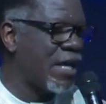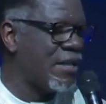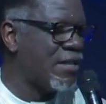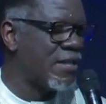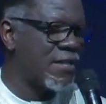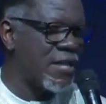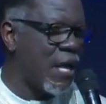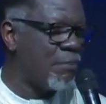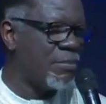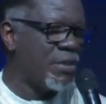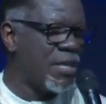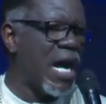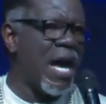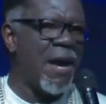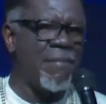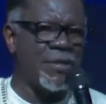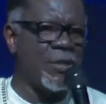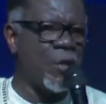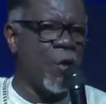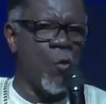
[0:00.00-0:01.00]

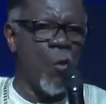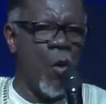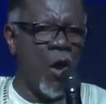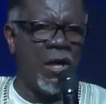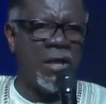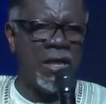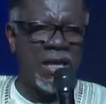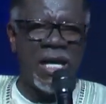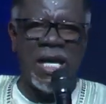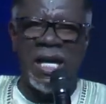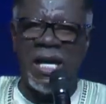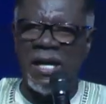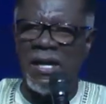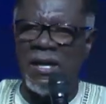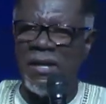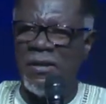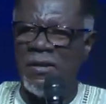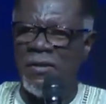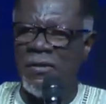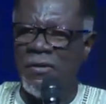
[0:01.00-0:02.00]
sometimes you wonder
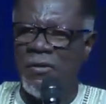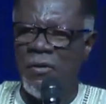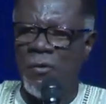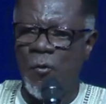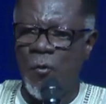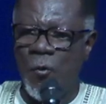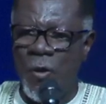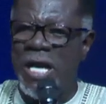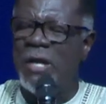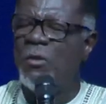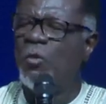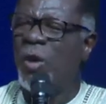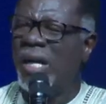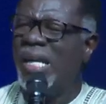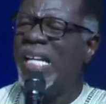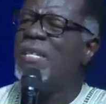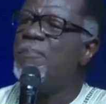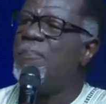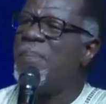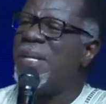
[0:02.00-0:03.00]
when will it be